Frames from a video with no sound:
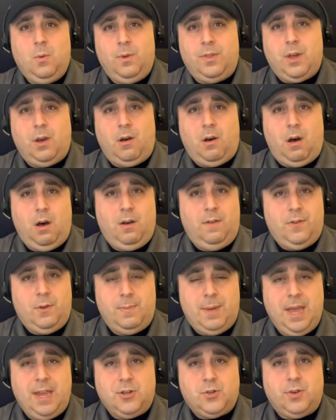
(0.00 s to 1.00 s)
with all of
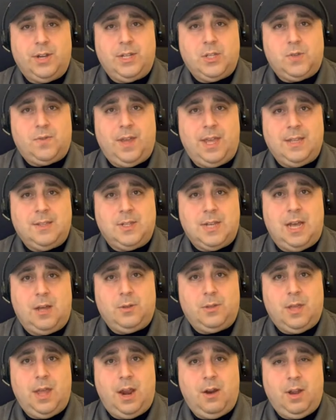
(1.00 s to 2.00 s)
you Patriots fans
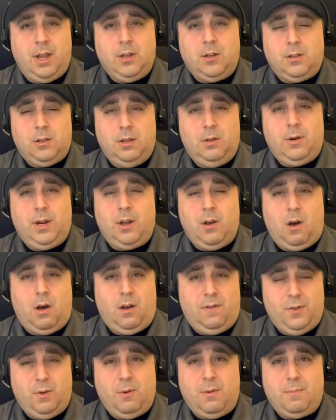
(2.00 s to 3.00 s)
out there, including all of